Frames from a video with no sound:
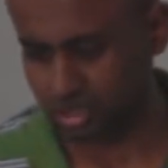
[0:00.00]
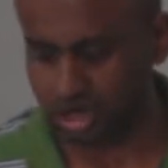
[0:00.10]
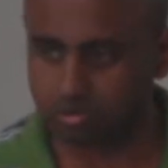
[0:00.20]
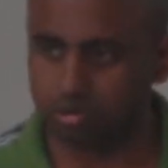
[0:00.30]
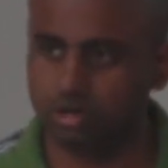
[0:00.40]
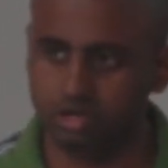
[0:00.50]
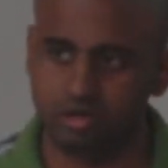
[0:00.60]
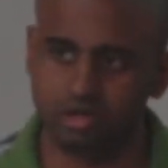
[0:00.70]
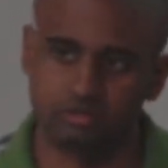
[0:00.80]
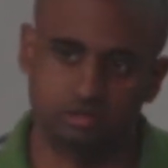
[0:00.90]
the control
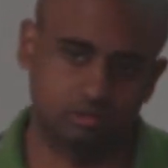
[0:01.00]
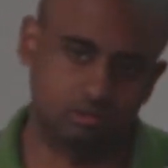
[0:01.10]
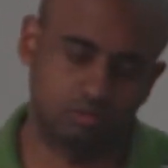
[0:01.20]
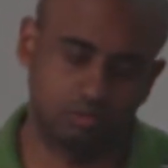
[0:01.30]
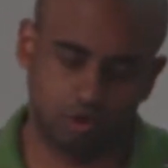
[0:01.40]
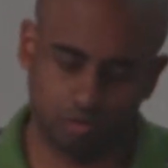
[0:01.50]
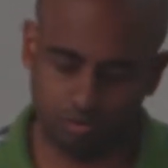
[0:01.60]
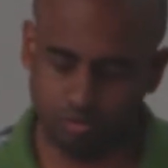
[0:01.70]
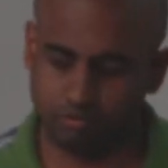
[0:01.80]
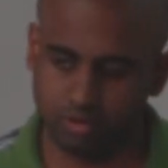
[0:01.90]
techniques
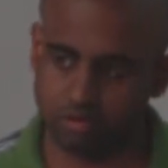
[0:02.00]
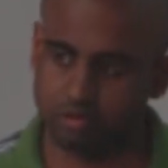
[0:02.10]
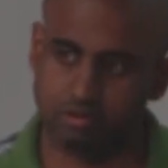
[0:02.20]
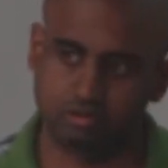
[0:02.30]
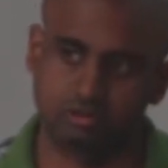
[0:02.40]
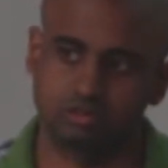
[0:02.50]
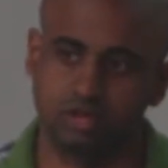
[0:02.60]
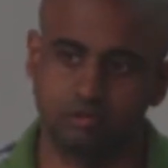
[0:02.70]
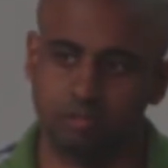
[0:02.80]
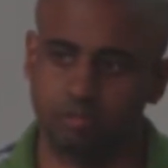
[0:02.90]
what previous researchers
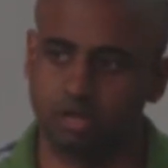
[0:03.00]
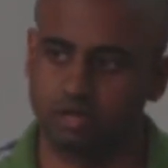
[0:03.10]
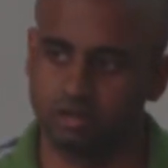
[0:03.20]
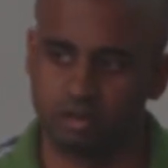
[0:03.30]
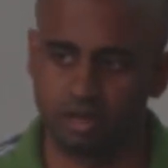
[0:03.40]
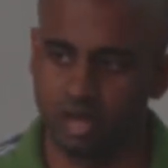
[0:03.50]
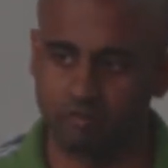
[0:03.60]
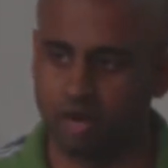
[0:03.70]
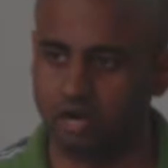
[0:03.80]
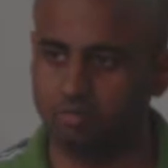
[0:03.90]
have applied have
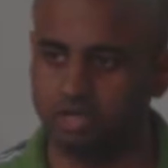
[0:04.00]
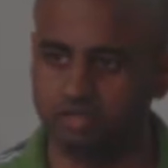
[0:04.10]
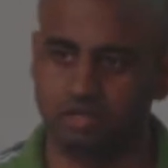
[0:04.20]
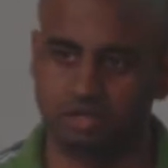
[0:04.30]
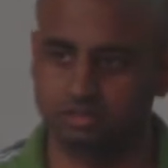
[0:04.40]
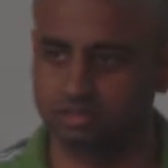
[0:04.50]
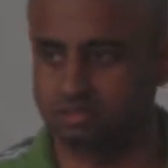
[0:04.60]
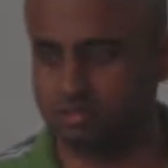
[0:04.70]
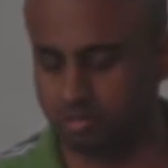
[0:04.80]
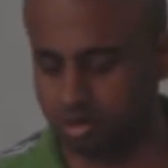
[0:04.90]
had mixed success.
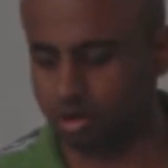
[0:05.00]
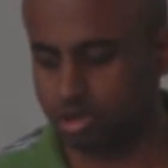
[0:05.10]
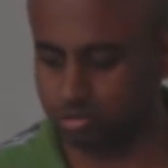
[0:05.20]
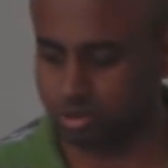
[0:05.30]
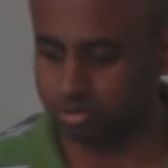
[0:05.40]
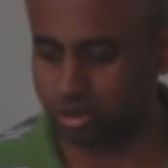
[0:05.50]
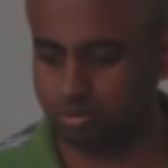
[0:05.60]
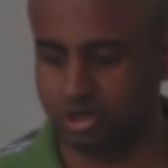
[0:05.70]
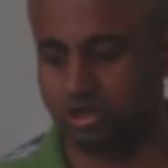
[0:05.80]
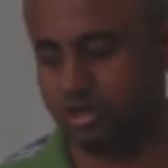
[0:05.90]
They were not able to
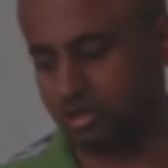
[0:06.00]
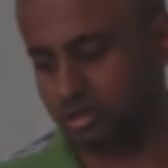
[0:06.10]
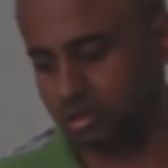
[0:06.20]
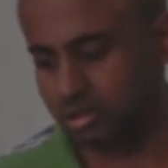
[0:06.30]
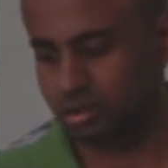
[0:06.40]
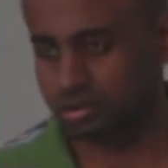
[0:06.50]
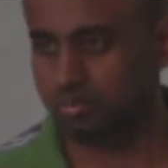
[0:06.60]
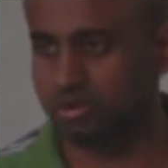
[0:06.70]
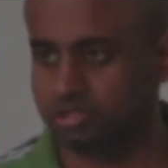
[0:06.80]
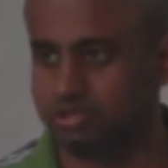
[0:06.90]
completely
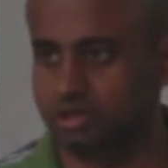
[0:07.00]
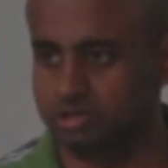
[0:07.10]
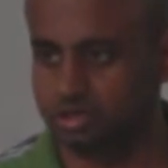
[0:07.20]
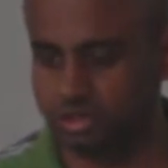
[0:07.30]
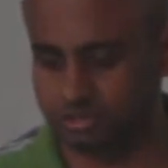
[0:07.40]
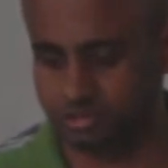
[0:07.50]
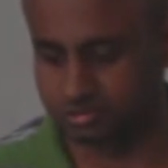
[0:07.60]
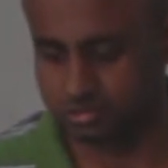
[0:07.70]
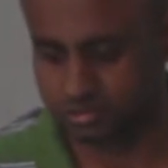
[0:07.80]
suppress the oscillation.